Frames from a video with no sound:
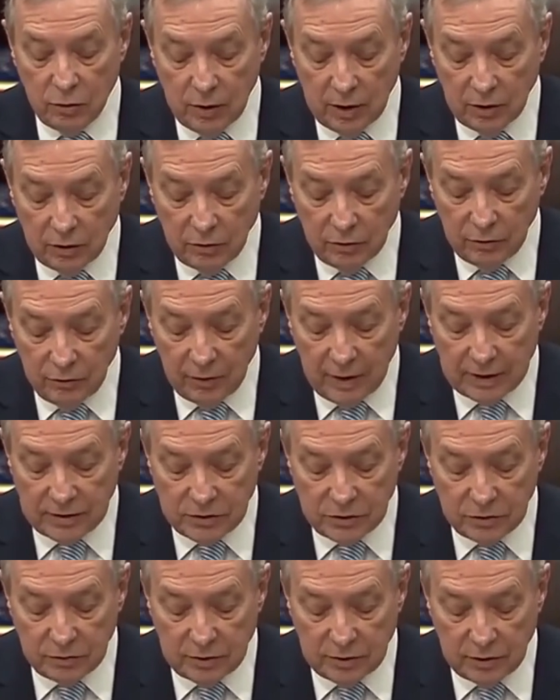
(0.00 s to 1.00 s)
critical
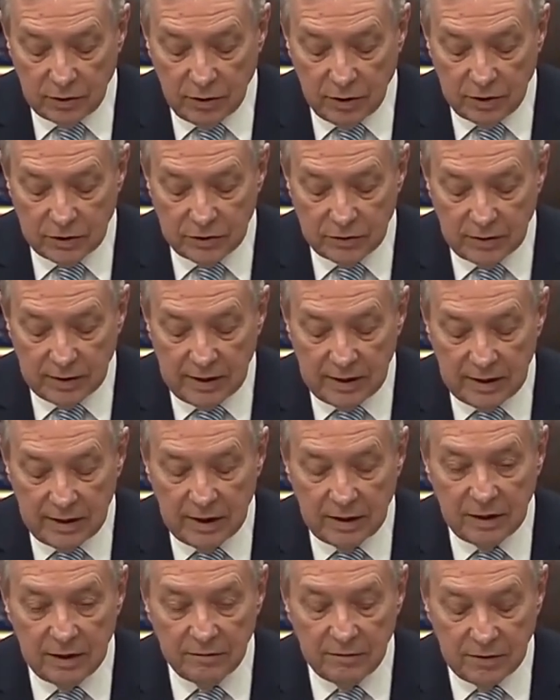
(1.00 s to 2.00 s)
threats to incarcerated
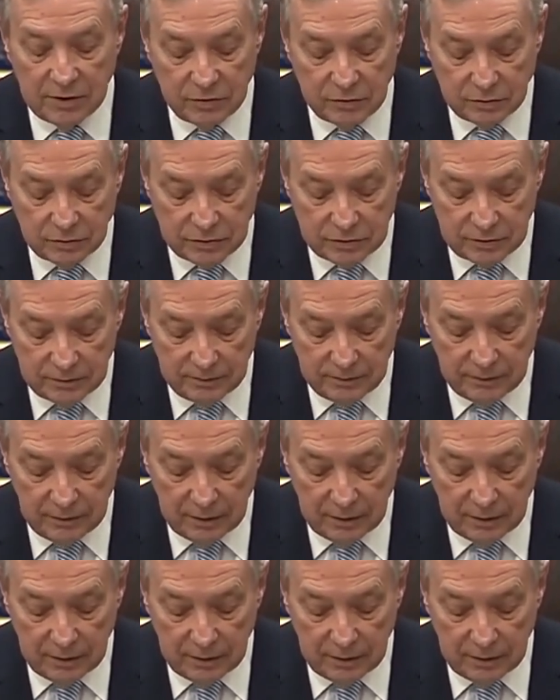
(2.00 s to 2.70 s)
individuals